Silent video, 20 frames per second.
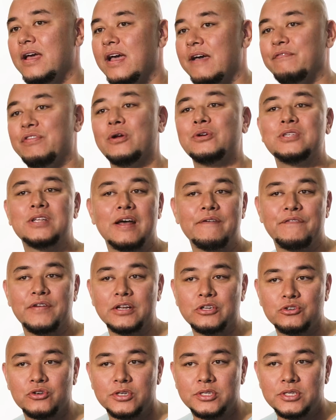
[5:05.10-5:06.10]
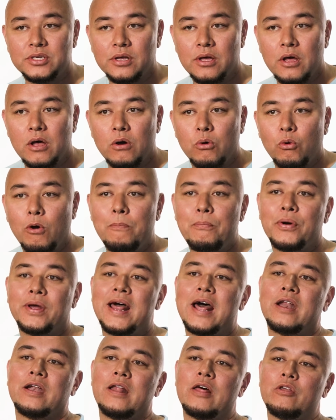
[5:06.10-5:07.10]
If there's enough interest, we'll
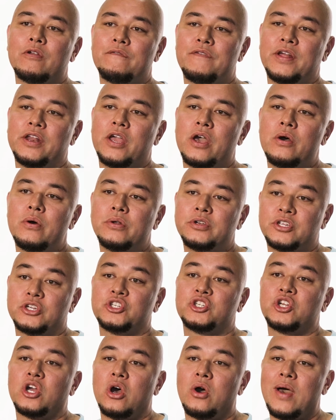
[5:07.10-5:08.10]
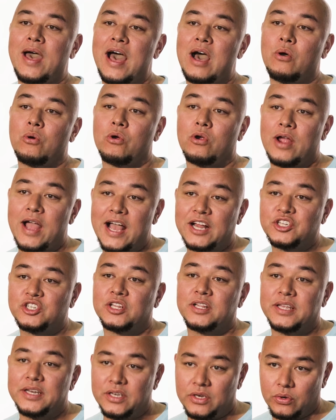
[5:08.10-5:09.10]
put out another video to show how we're
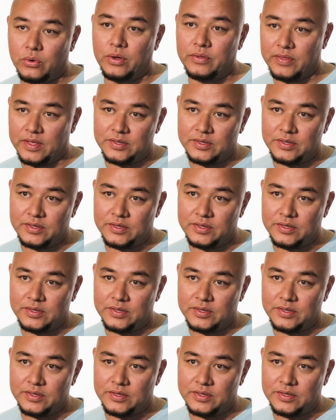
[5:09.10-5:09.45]
actually doing